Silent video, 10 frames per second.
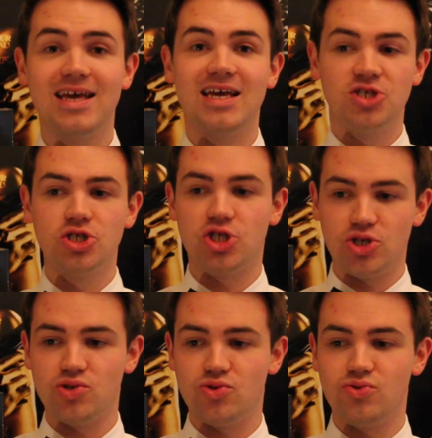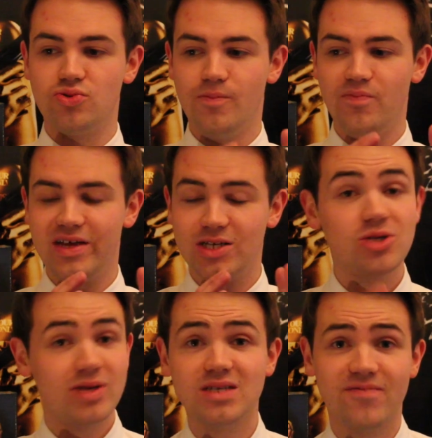into
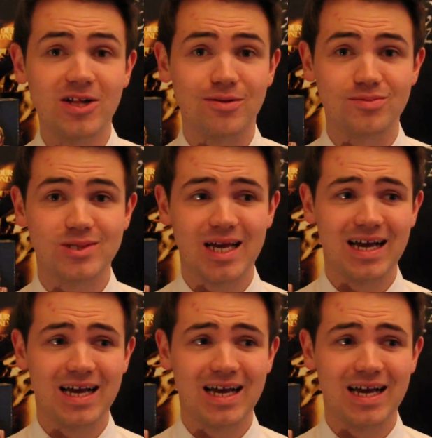his films.